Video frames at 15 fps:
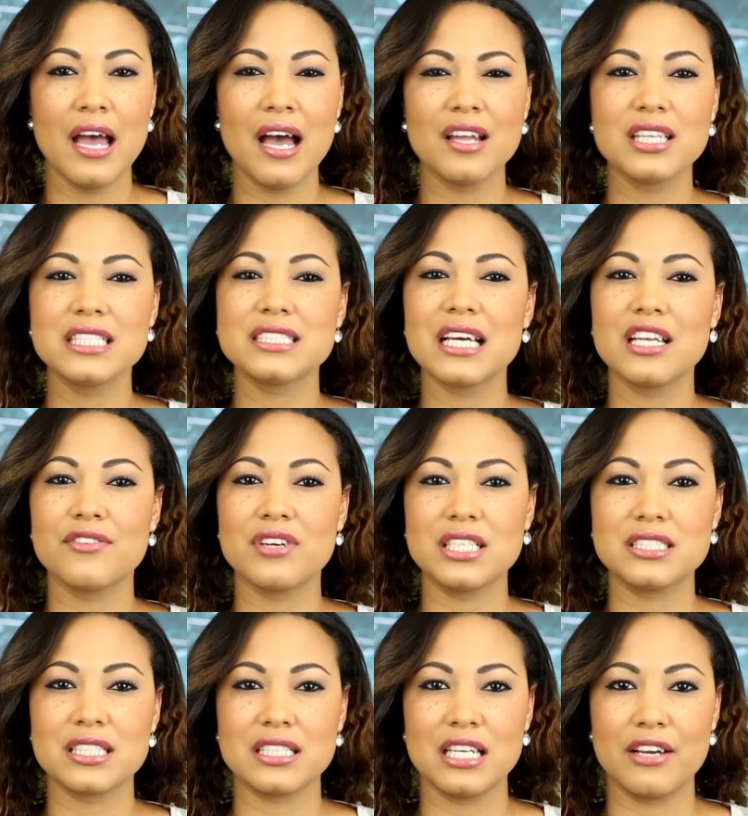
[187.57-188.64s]
At these
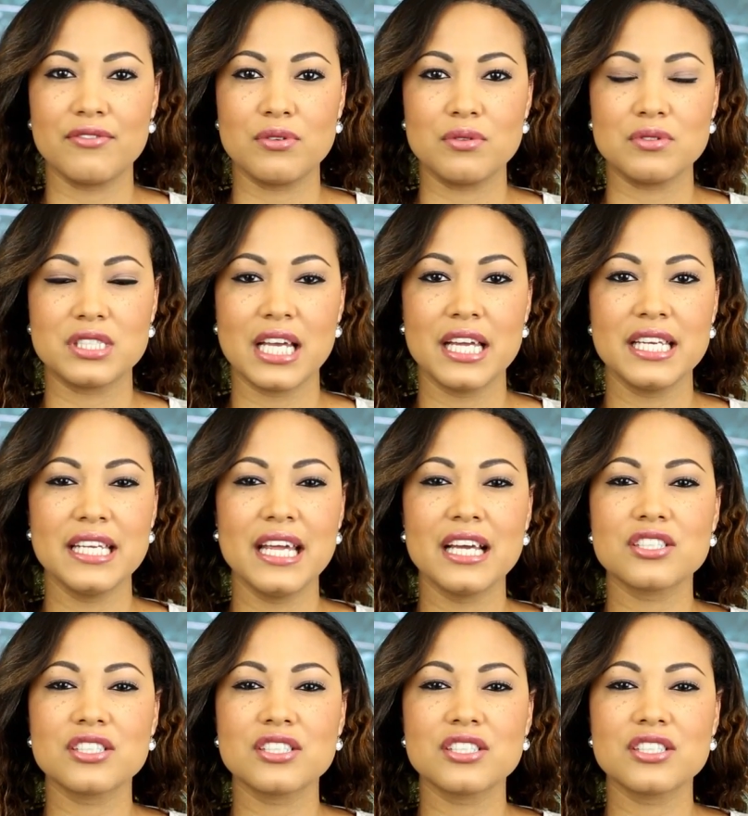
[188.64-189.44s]
elevated levels, any